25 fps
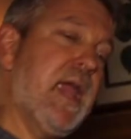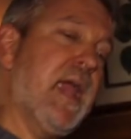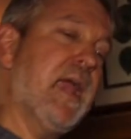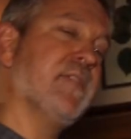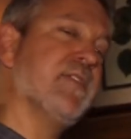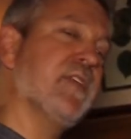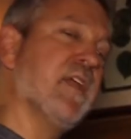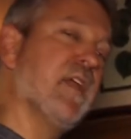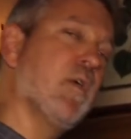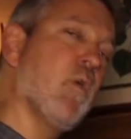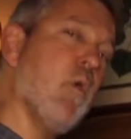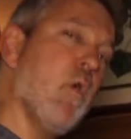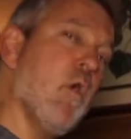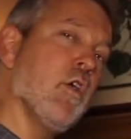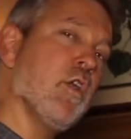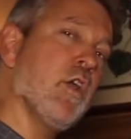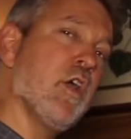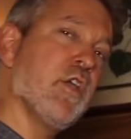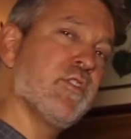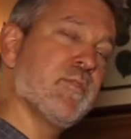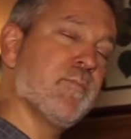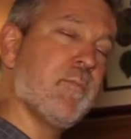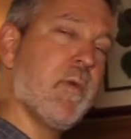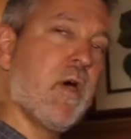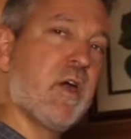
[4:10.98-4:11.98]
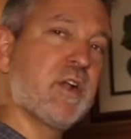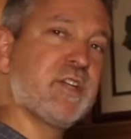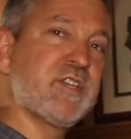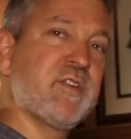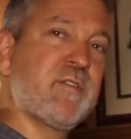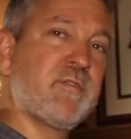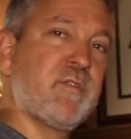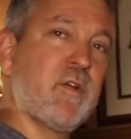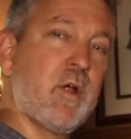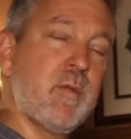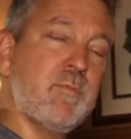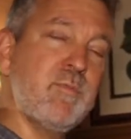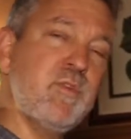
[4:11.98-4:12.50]
and they call other parts
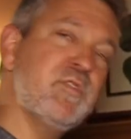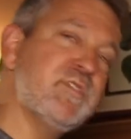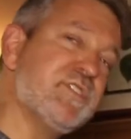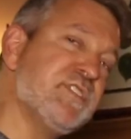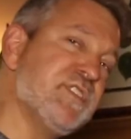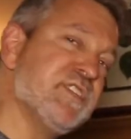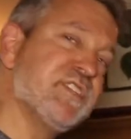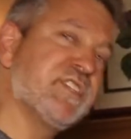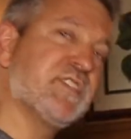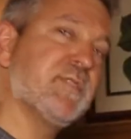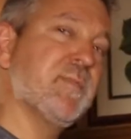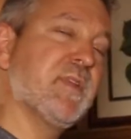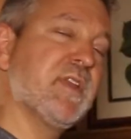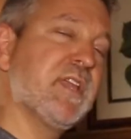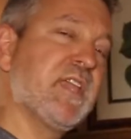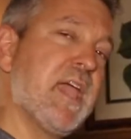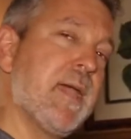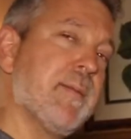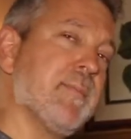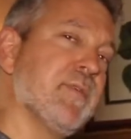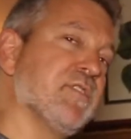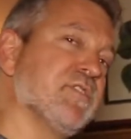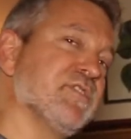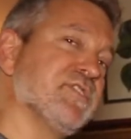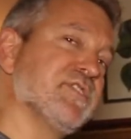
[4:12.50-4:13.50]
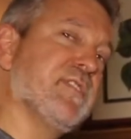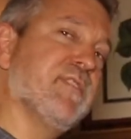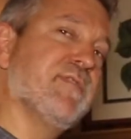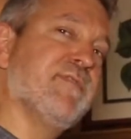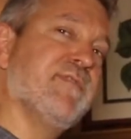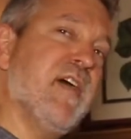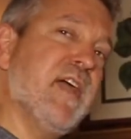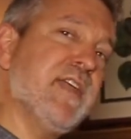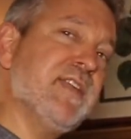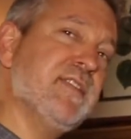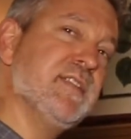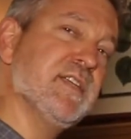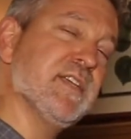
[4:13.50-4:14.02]
of our immune system and chemicals to
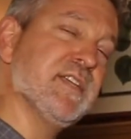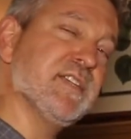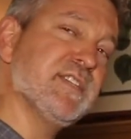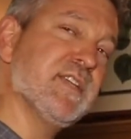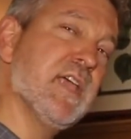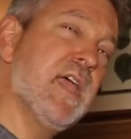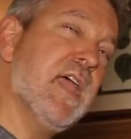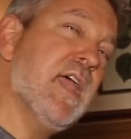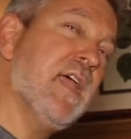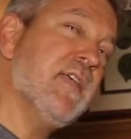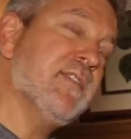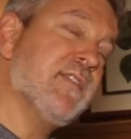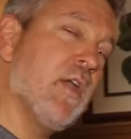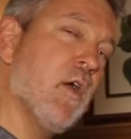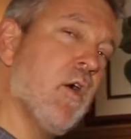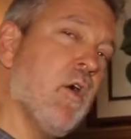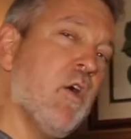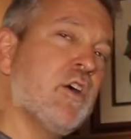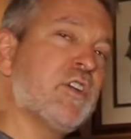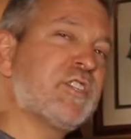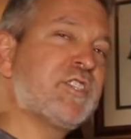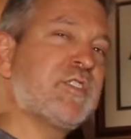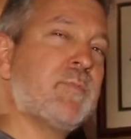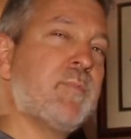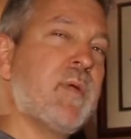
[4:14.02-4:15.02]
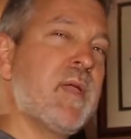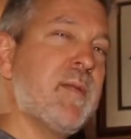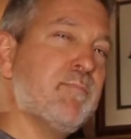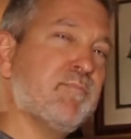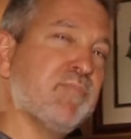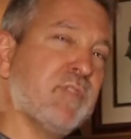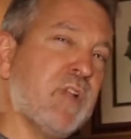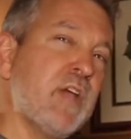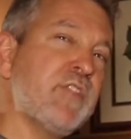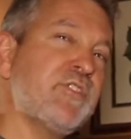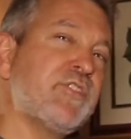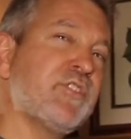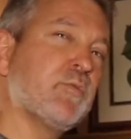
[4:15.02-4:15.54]
fight this. They also may
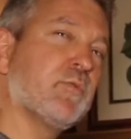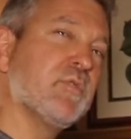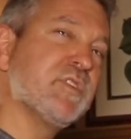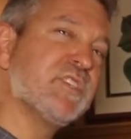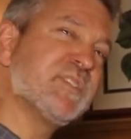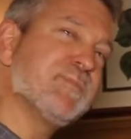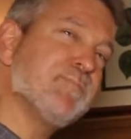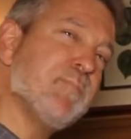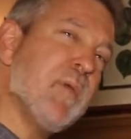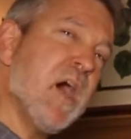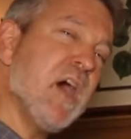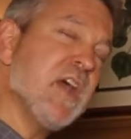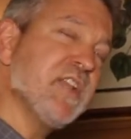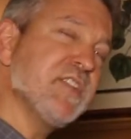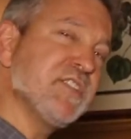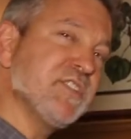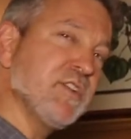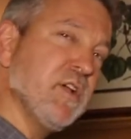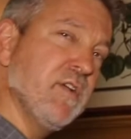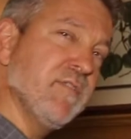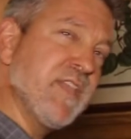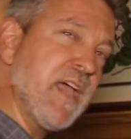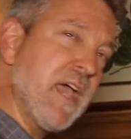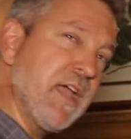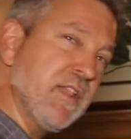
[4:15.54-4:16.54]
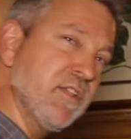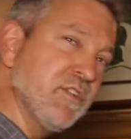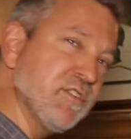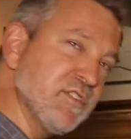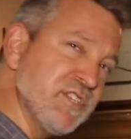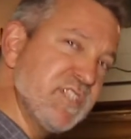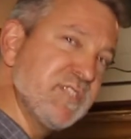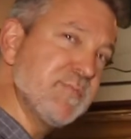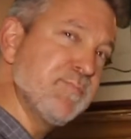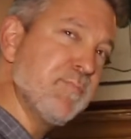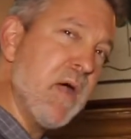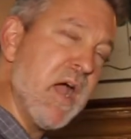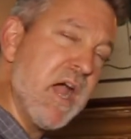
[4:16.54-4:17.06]
blunt the response of that little
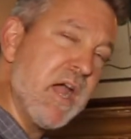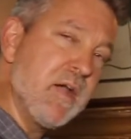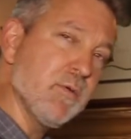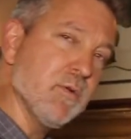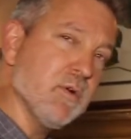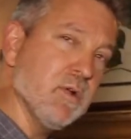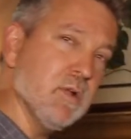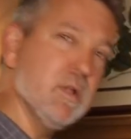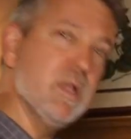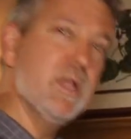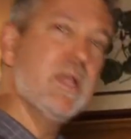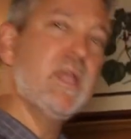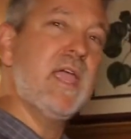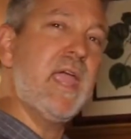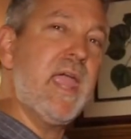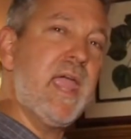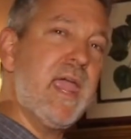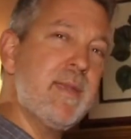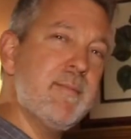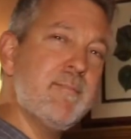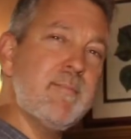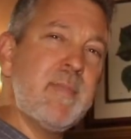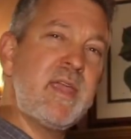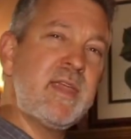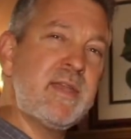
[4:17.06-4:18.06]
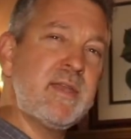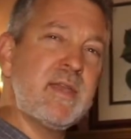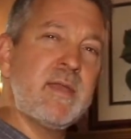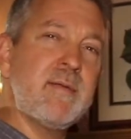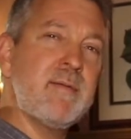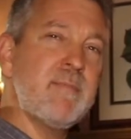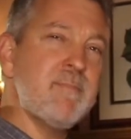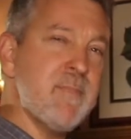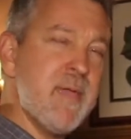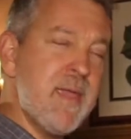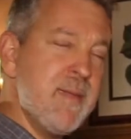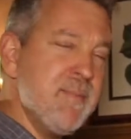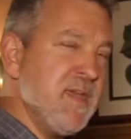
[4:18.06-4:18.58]
spiral, and
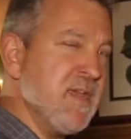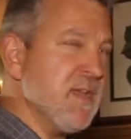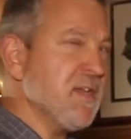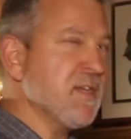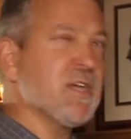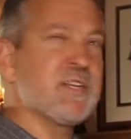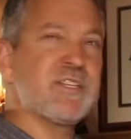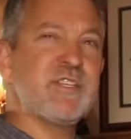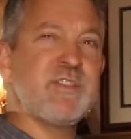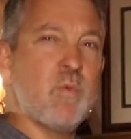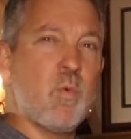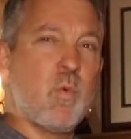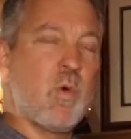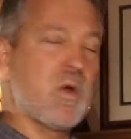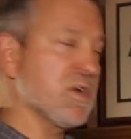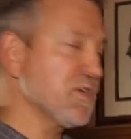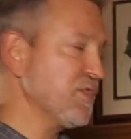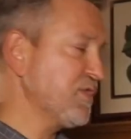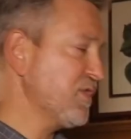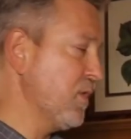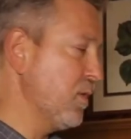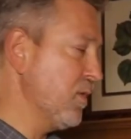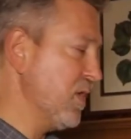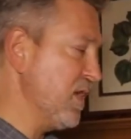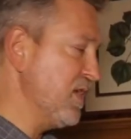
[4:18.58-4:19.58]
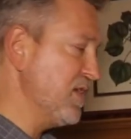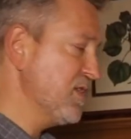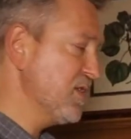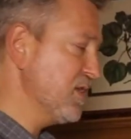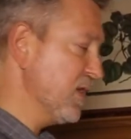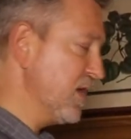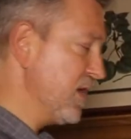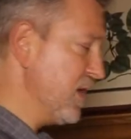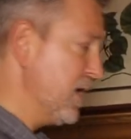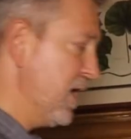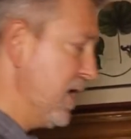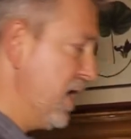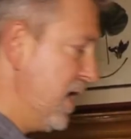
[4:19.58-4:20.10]
maybe it doesn't work so
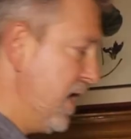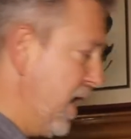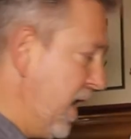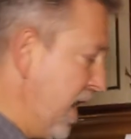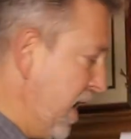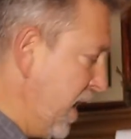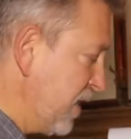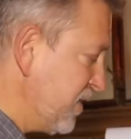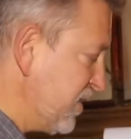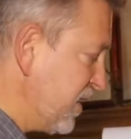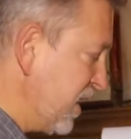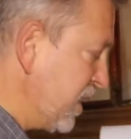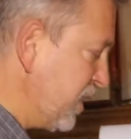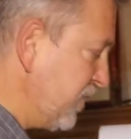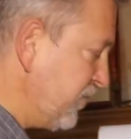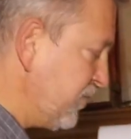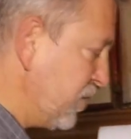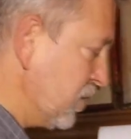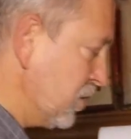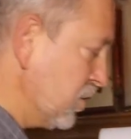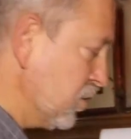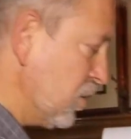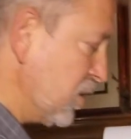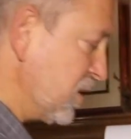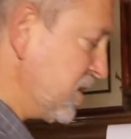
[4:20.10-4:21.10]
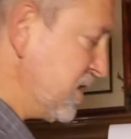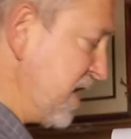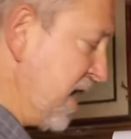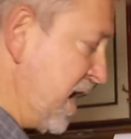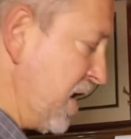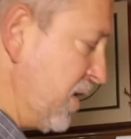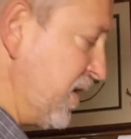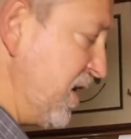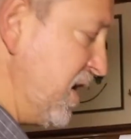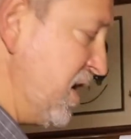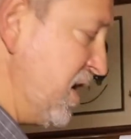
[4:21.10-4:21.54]
easily. And then if you look down